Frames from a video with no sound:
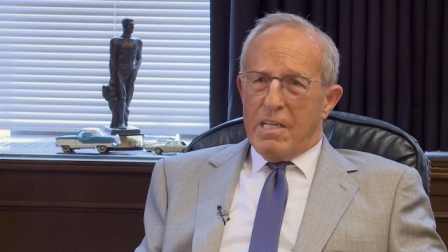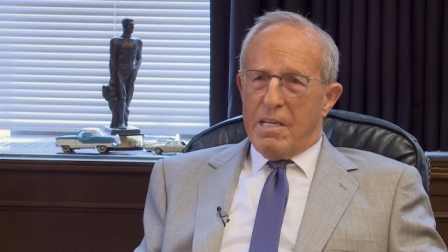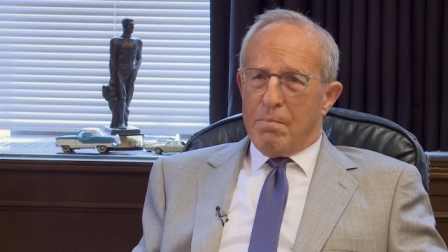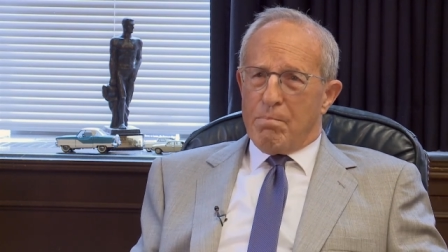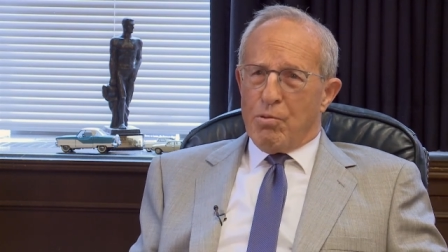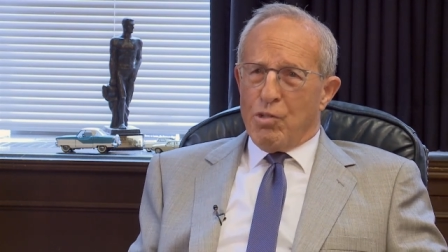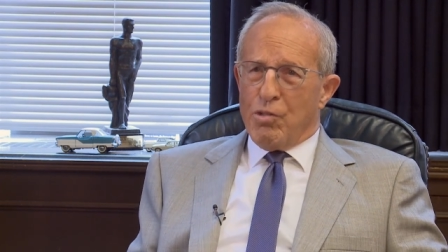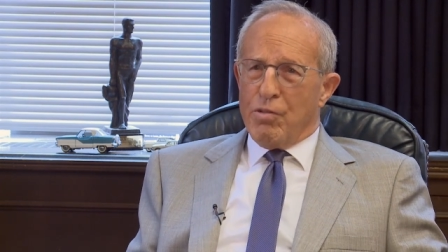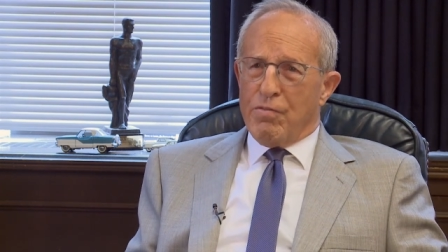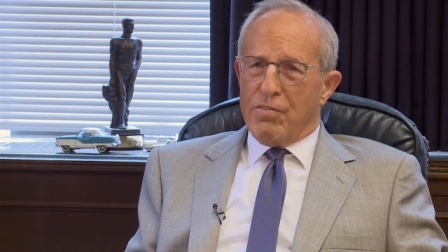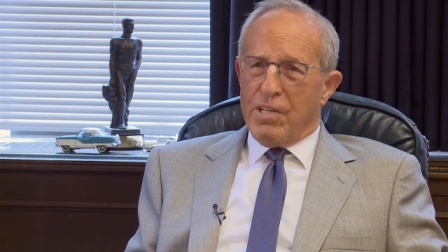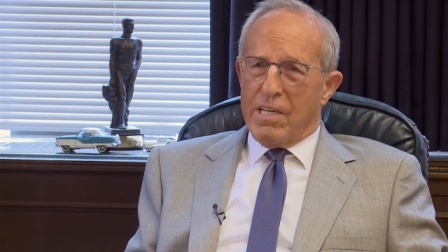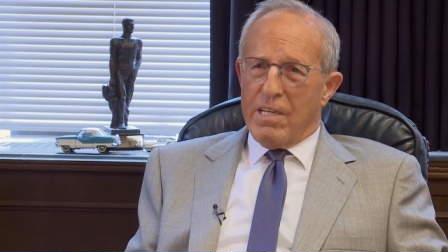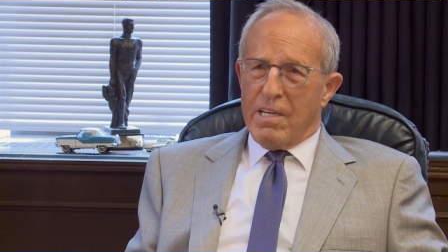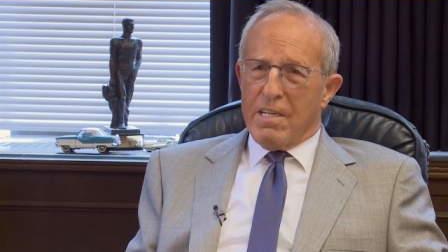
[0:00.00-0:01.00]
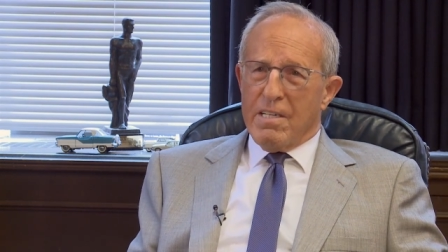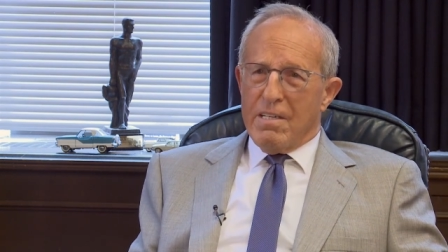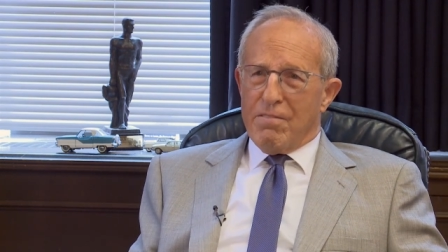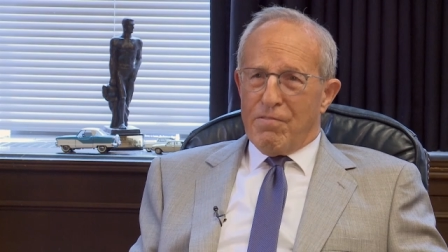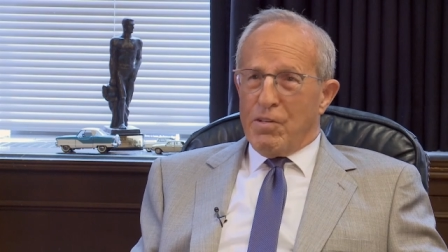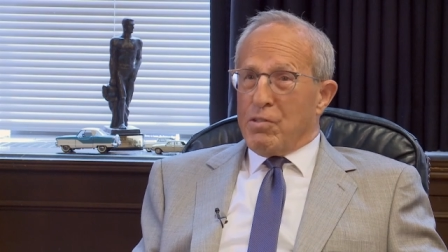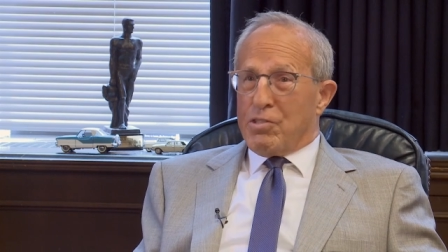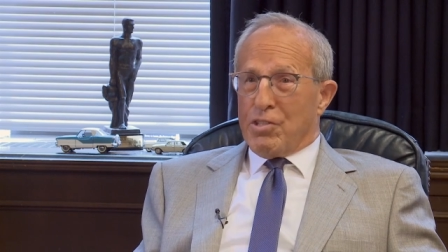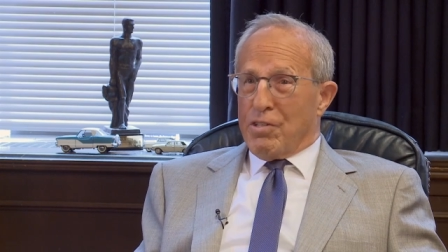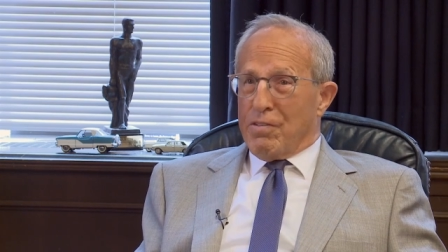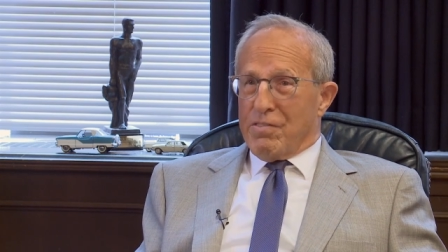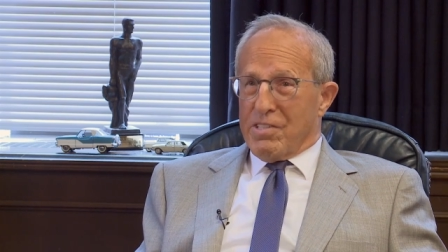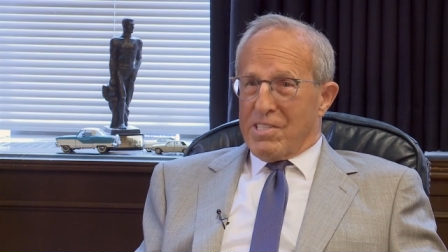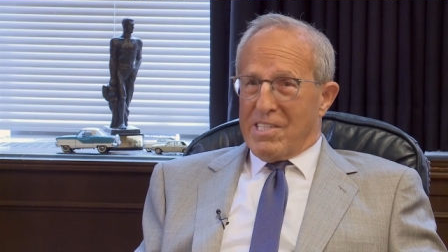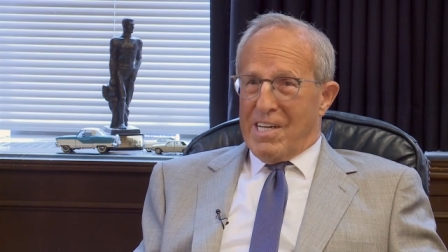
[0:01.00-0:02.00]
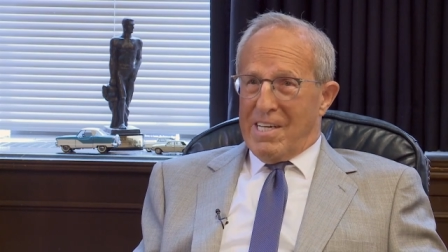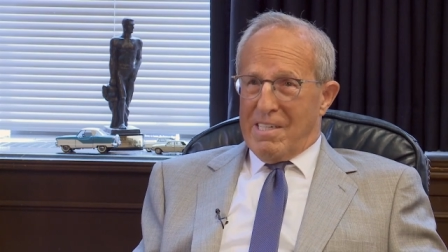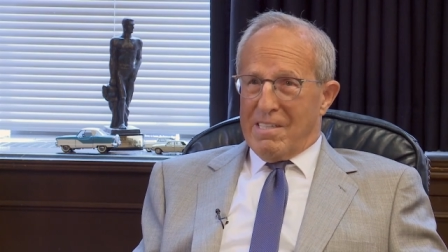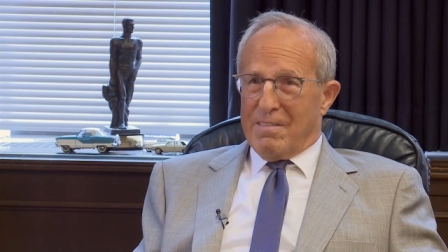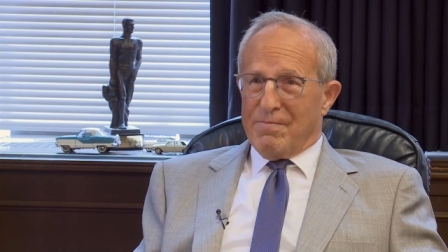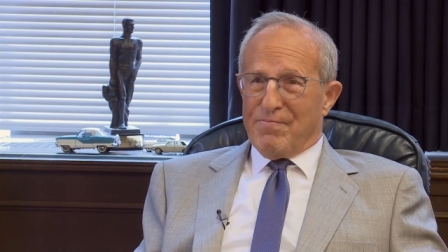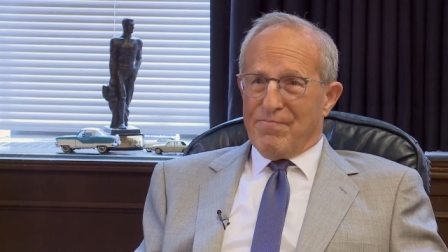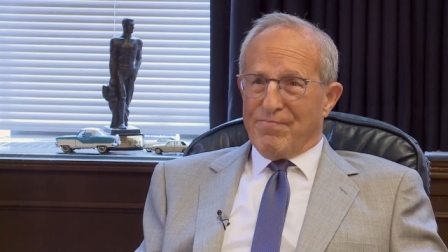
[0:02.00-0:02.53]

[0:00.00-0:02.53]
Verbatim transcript: improve the future of the state.